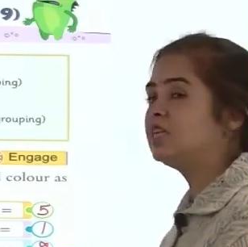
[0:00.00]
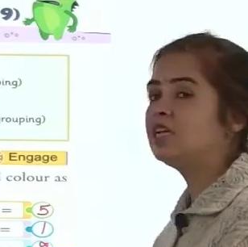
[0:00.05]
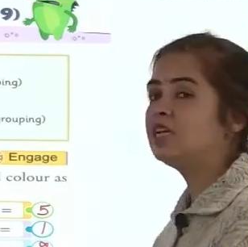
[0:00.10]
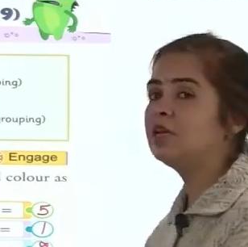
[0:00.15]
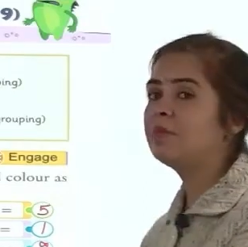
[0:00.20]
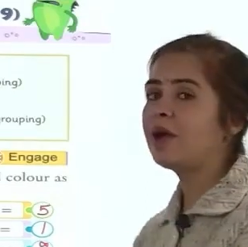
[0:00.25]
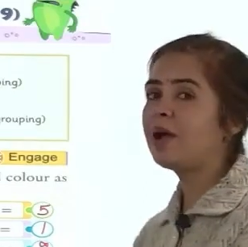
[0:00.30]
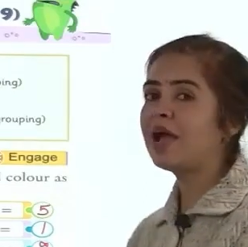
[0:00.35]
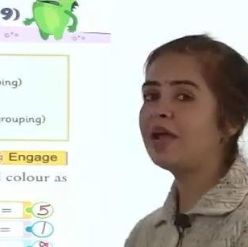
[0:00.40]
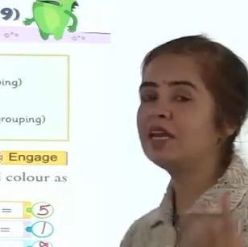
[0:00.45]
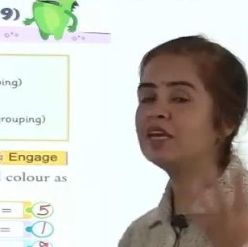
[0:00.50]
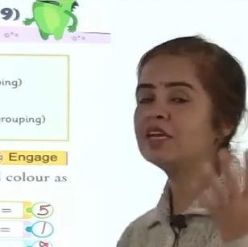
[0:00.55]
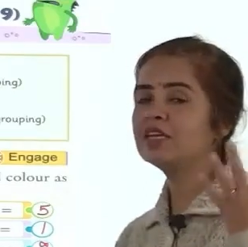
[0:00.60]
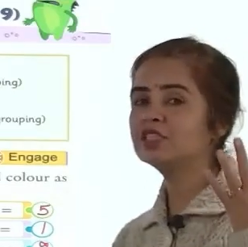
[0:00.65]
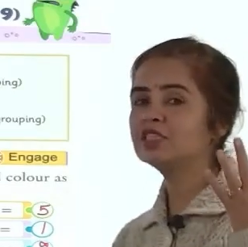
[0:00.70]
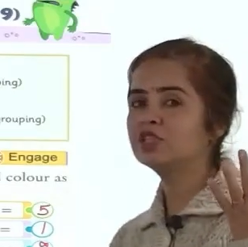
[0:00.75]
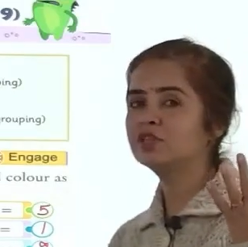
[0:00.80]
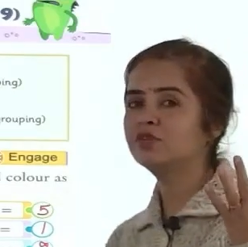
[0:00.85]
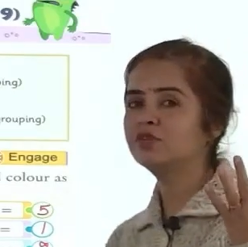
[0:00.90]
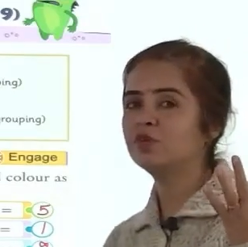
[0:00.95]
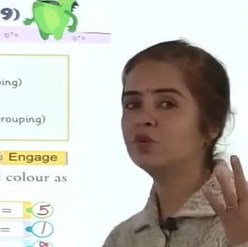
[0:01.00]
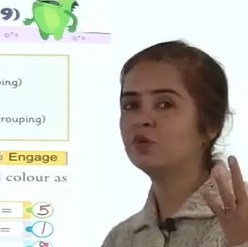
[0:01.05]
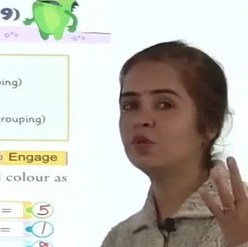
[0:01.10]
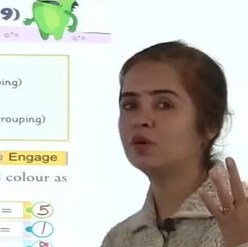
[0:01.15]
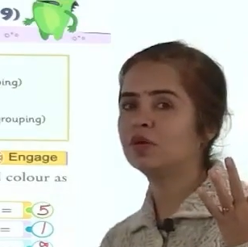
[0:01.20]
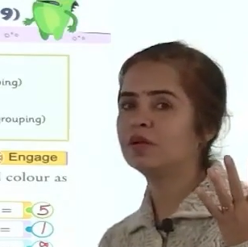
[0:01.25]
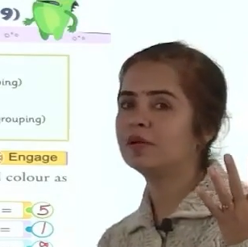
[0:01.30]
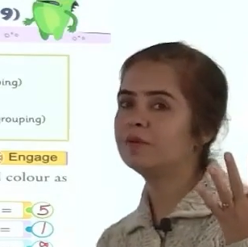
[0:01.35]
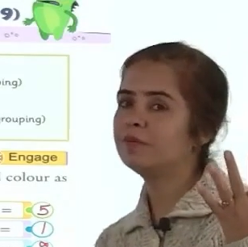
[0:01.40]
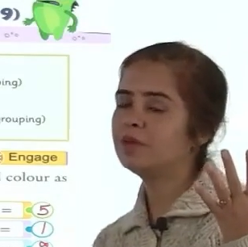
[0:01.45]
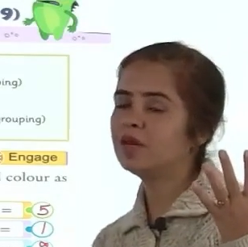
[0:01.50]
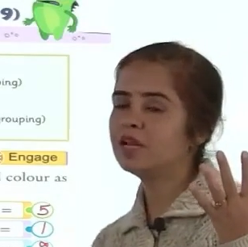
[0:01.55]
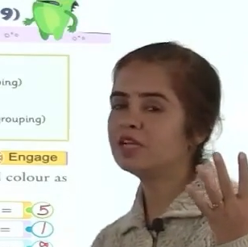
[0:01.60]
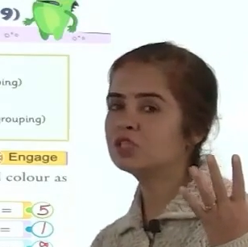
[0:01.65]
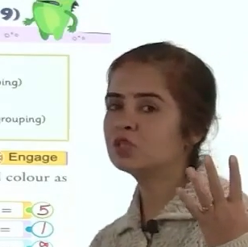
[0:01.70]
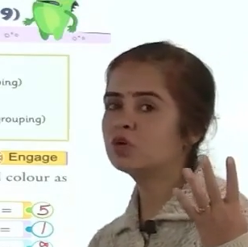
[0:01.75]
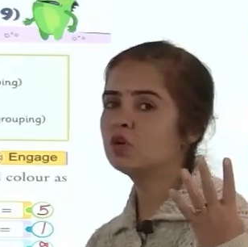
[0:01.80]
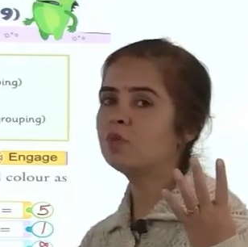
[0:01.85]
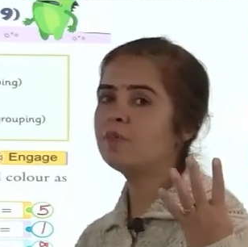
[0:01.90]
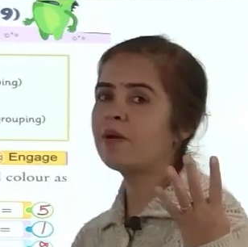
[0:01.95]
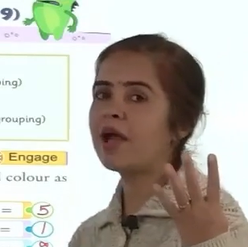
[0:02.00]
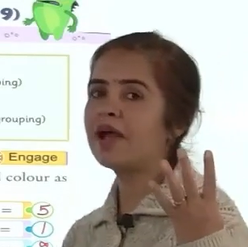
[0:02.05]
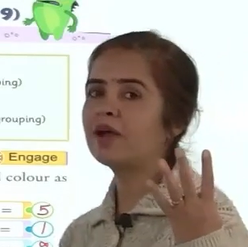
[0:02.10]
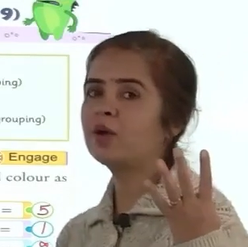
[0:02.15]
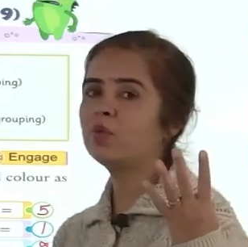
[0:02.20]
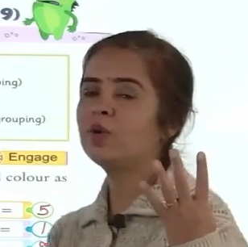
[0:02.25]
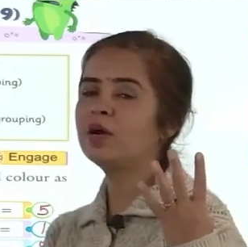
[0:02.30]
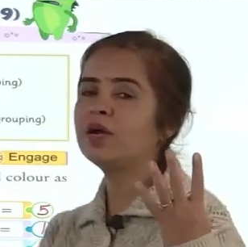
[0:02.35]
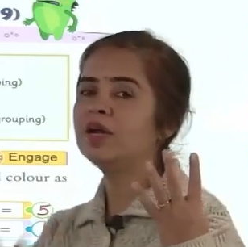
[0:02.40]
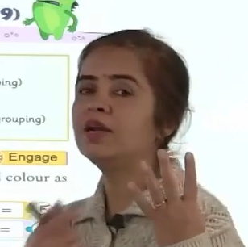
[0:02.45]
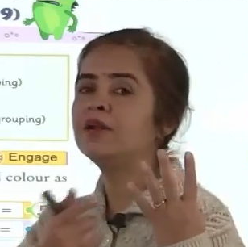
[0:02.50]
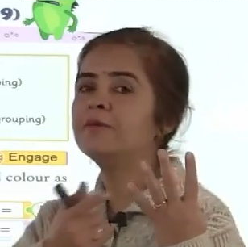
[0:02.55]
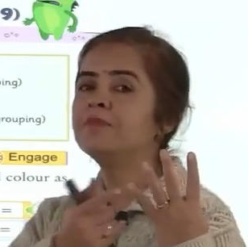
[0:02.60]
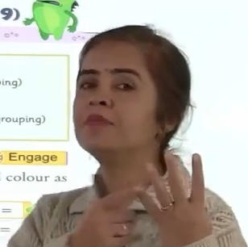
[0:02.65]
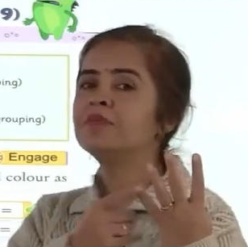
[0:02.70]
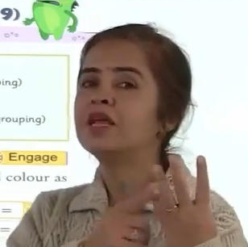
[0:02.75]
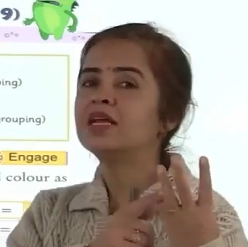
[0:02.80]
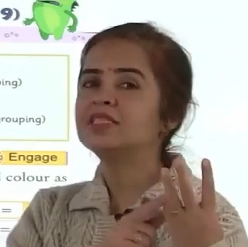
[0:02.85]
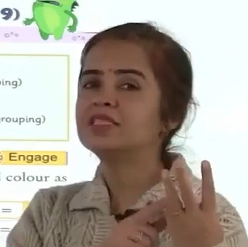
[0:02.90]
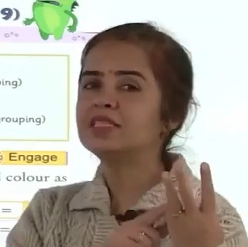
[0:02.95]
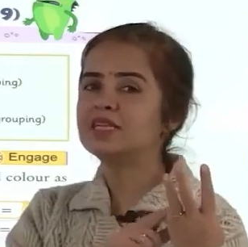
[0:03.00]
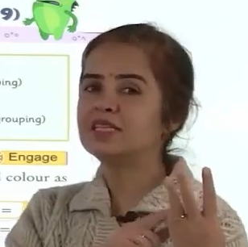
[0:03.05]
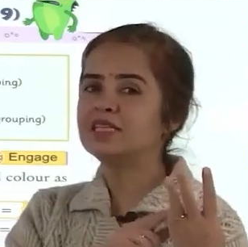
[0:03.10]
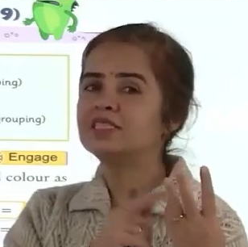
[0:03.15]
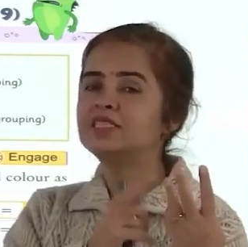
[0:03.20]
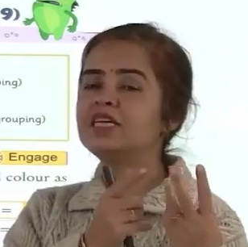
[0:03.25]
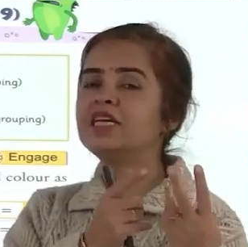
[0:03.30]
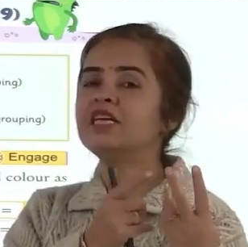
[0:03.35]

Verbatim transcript: minus 4. Let's go backward. 16,